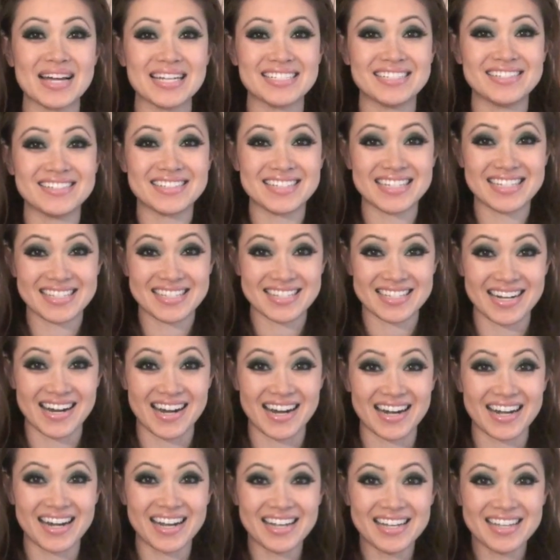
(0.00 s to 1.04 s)
by
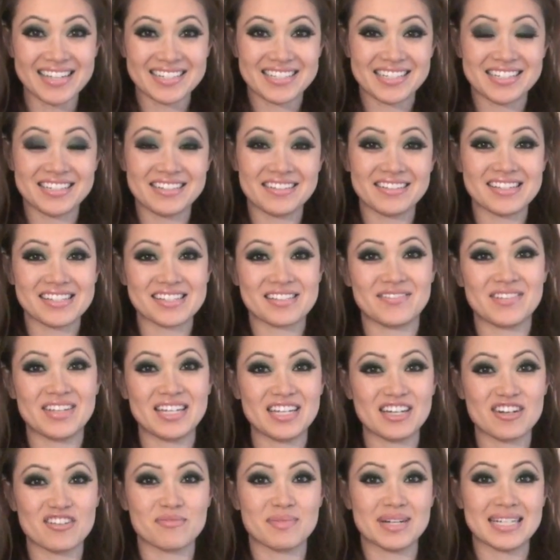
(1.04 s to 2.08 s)
JuicyStar to do this
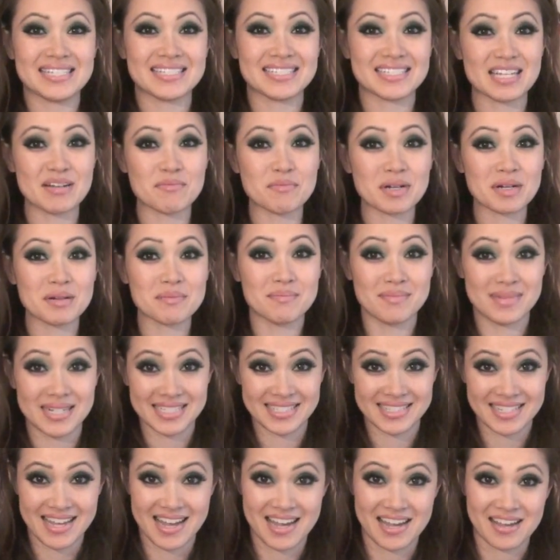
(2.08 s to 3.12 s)
video of my summer
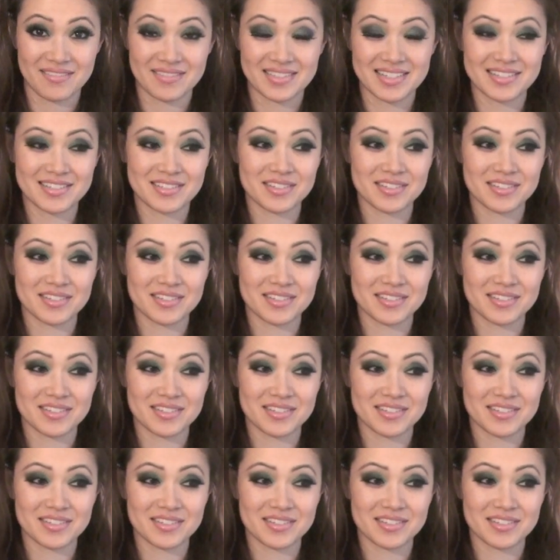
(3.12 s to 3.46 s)
must-haves.